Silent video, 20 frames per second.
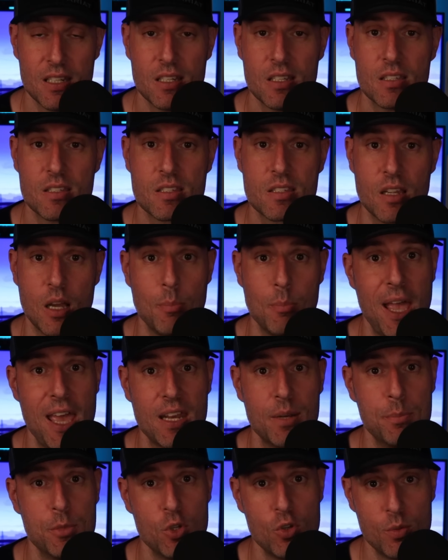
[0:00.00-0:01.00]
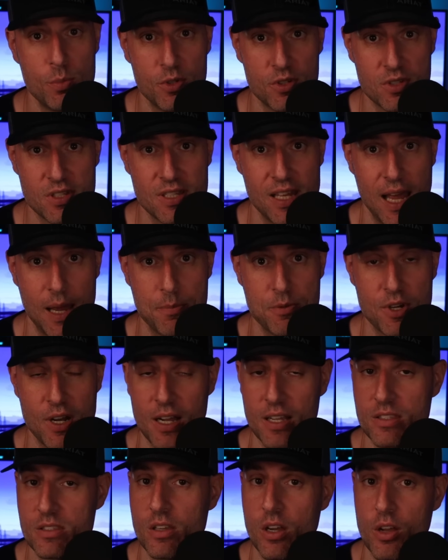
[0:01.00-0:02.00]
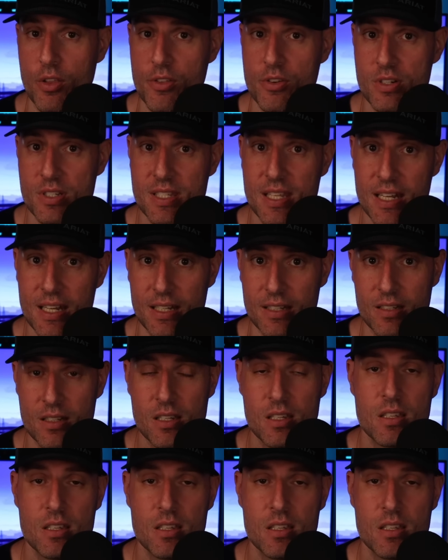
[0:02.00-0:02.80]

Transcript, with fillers: Some had immutable snapshots, others didn't.